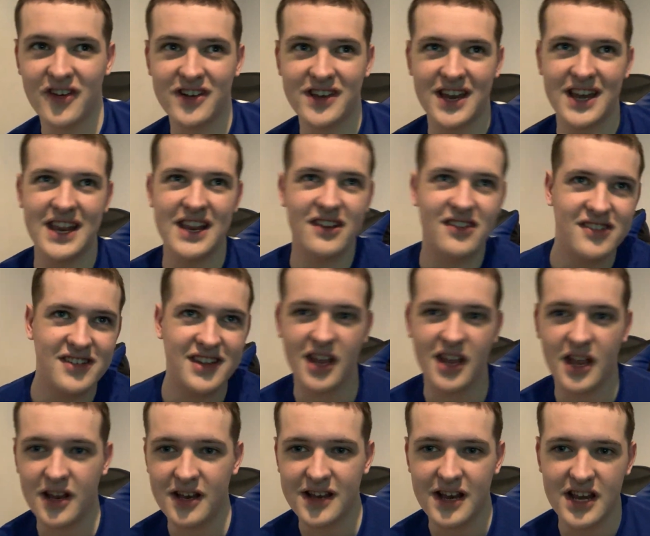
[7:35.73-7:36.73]
Then he
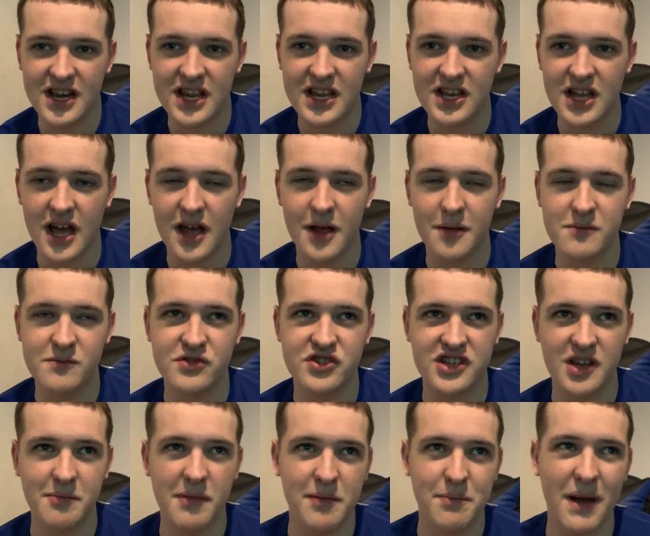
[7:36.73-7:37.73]

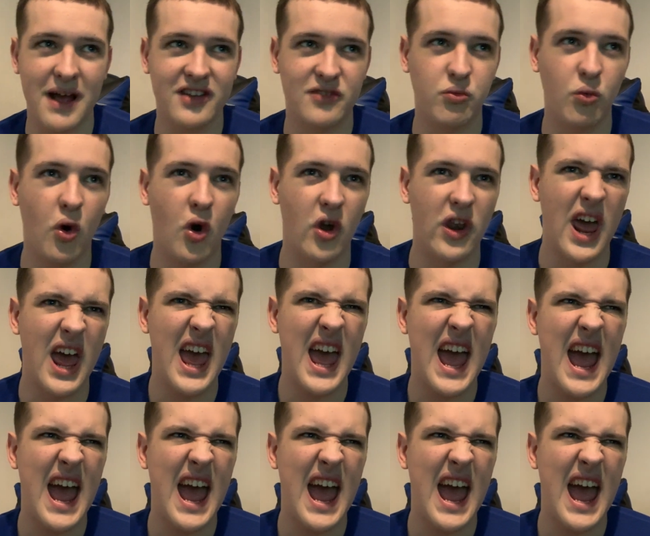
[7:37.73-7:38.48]
shimmies past one,